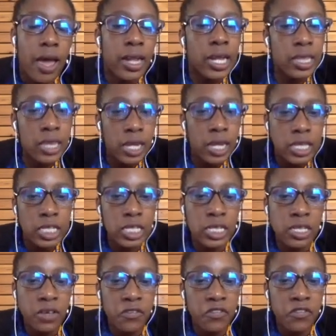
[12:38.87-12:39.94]
And I think this
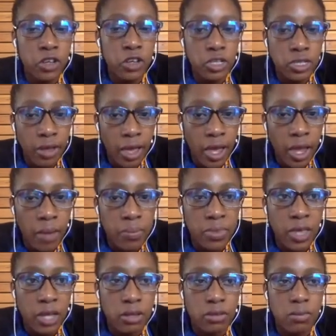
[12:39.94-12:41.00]
is the first time
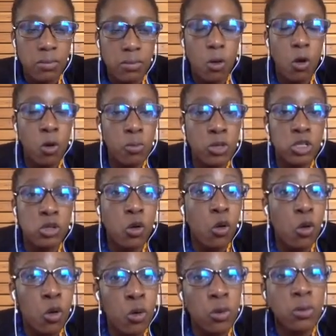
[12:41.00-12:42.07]
that almost
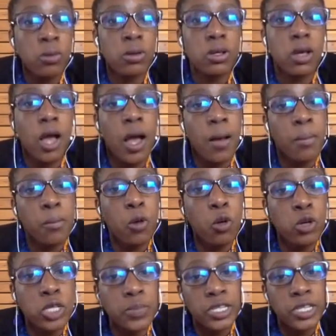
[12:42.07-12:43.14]
all
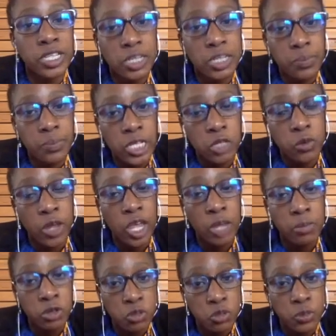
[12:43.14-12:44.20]
course participants were
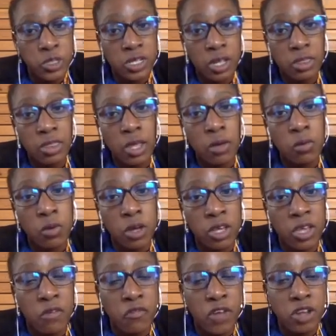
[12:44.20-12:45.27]
able to present their work
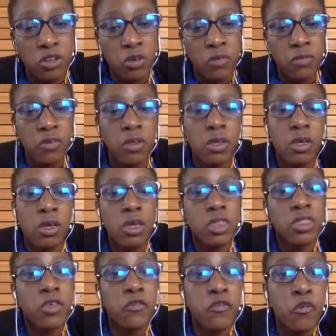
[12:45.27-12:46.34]
in front of
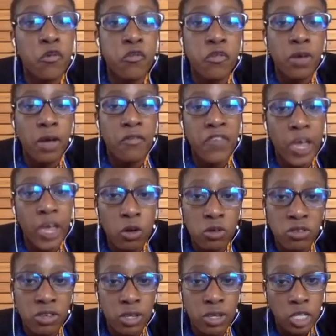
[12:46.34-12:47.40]
the full
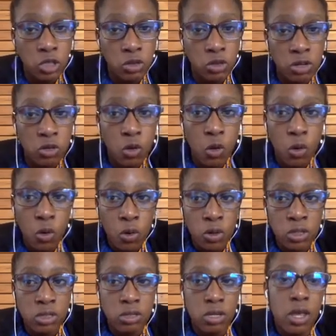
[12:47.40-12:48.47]
faculty and student
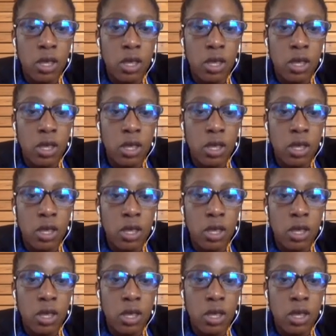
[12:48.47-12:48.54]
cohort,